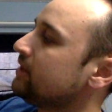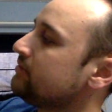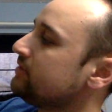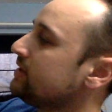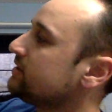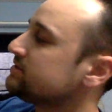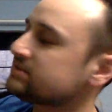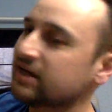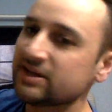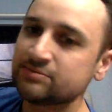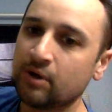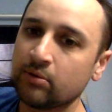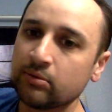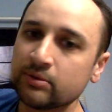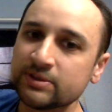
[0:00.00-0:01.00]
The inside's
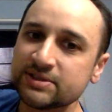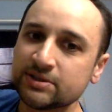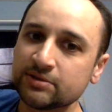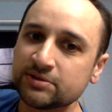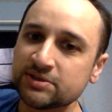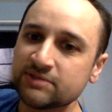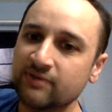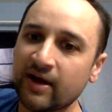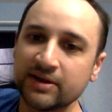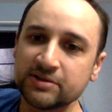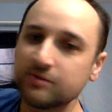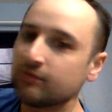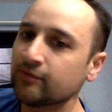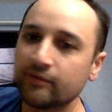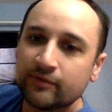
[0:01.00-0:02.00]
probably still just fine.
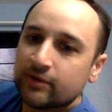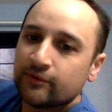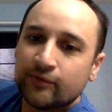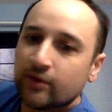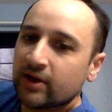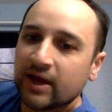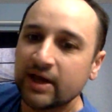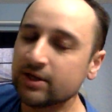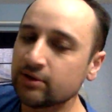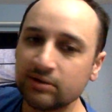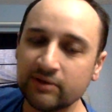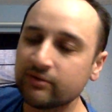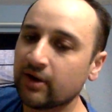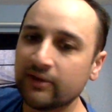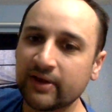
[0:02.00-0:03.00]
So if you forget and you
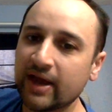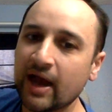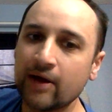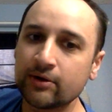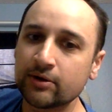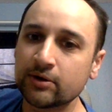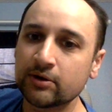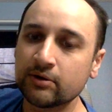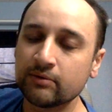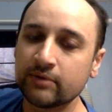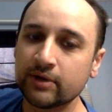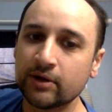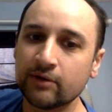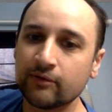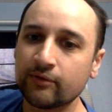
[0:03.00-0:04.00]
leave it on the counter,
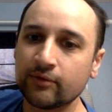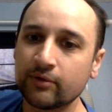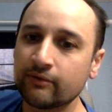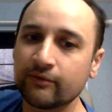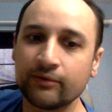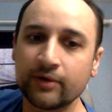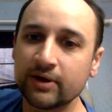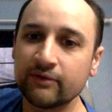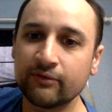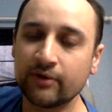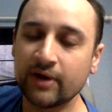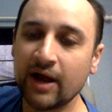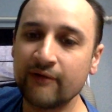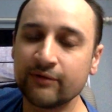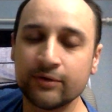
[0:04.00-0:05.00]

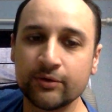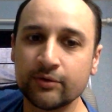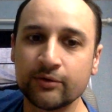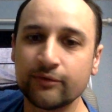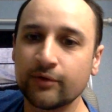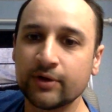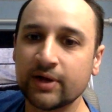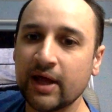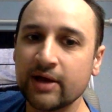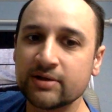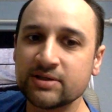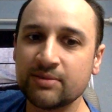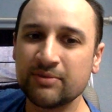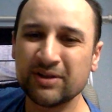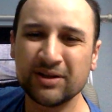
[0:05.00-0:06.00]
for an afternoon or for a day
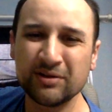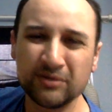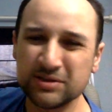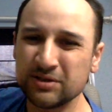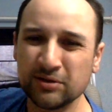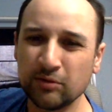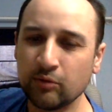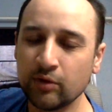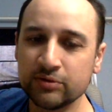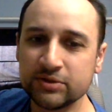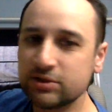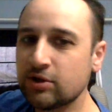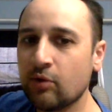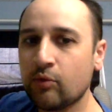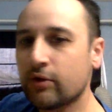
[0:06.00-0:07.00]
or something, and it looks a little
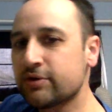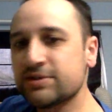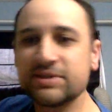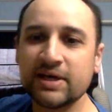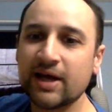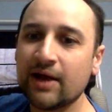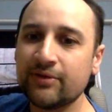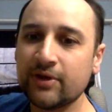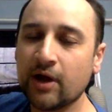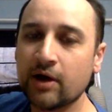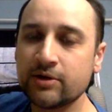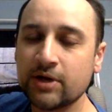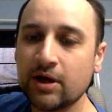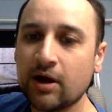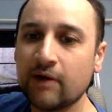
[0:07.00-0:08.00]
wilted, don't worry. Just take off
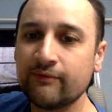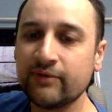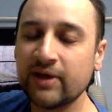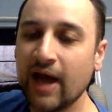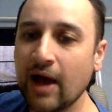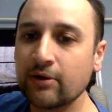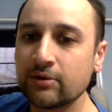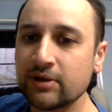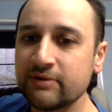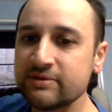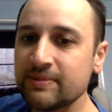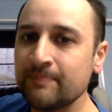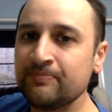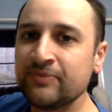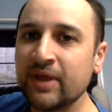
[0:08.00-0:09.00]
the outer leaves.